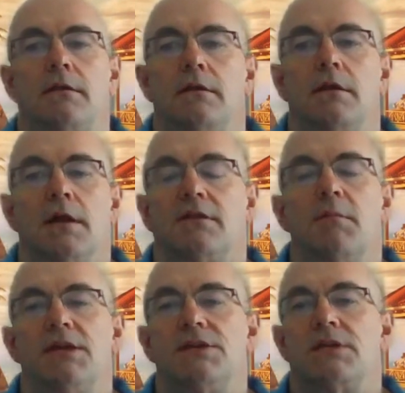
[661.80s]
not to
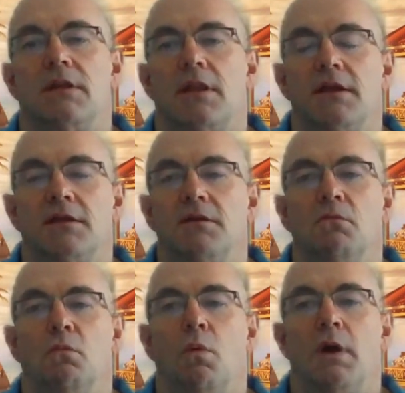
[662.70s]
mention, like,
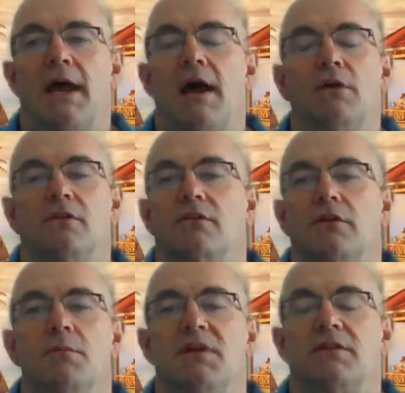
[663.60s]
what houses are
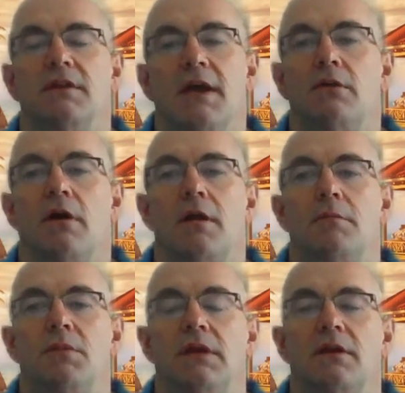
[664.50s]
you missing out on
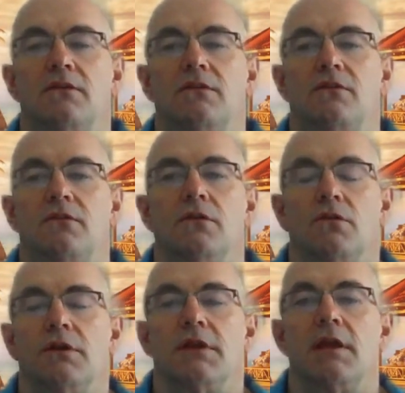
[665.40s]
because you're
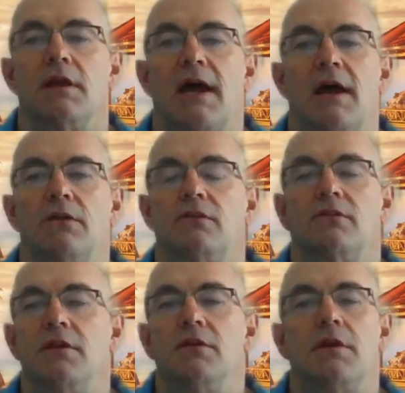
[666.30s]
looking at houses
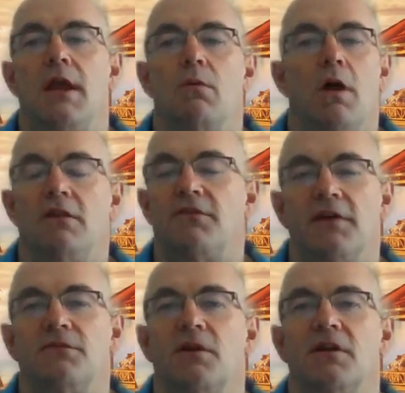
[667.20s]
that you can't qualify
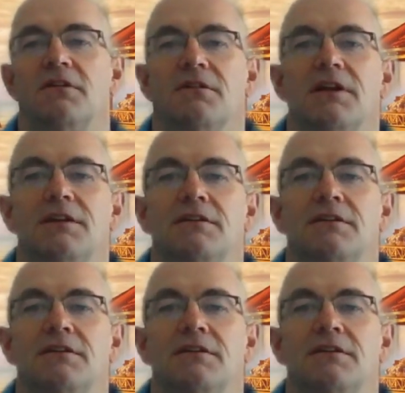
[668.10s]
for, right?